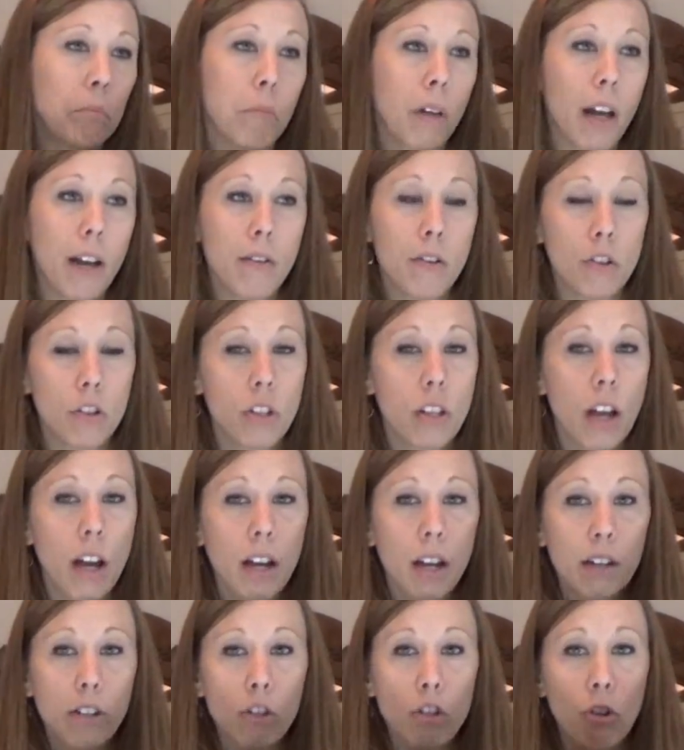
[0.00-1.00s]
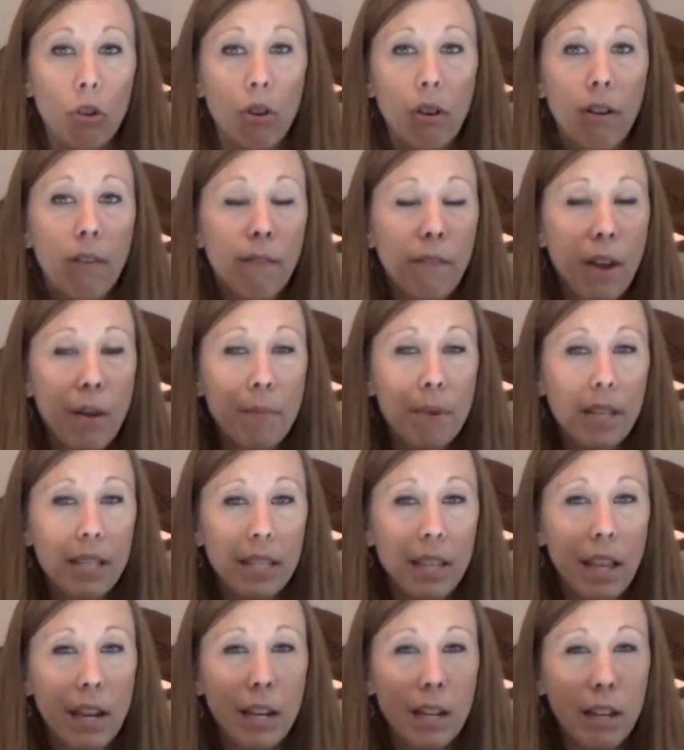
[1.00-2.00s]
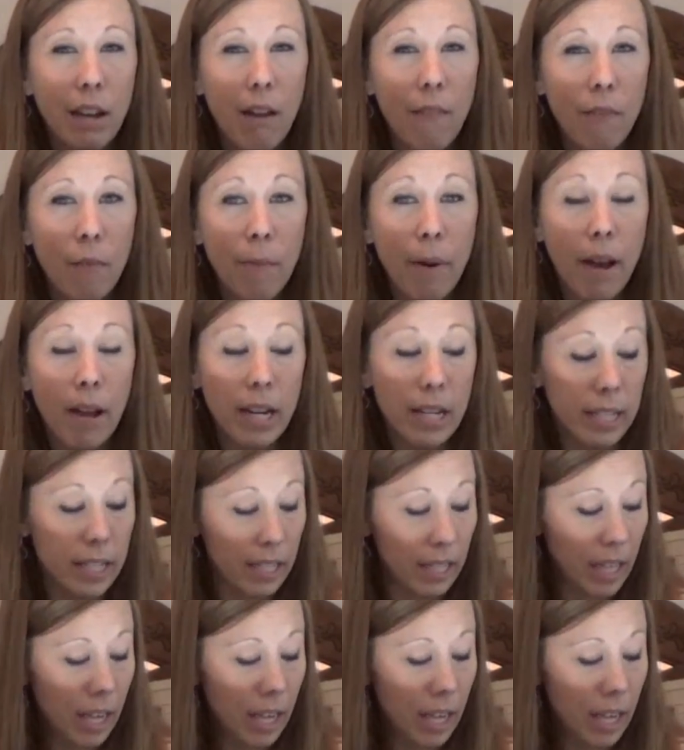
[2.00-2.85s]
I'm just not sure if I'm excited enough about it to